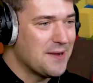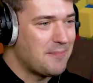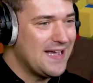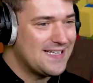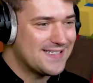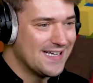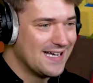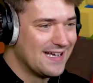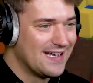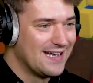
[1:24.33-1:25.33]
and the pizza?
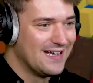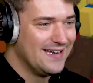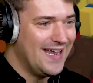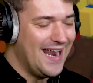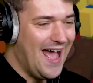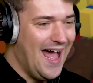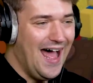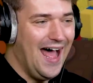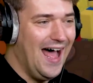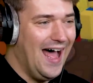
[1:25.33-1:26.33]

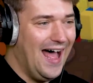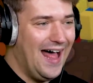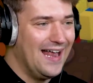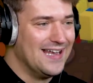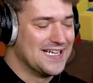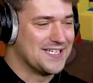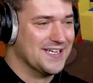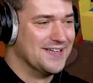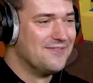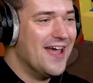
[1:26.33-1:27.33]
Ta-da!
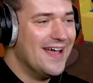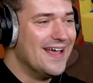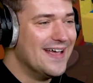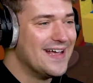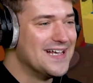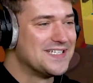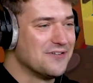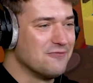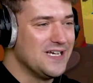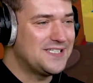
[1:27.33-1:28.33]
Listen, is it
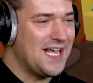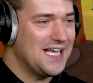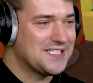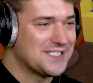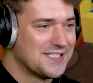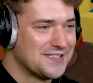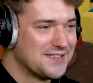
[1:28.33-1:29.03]
recess?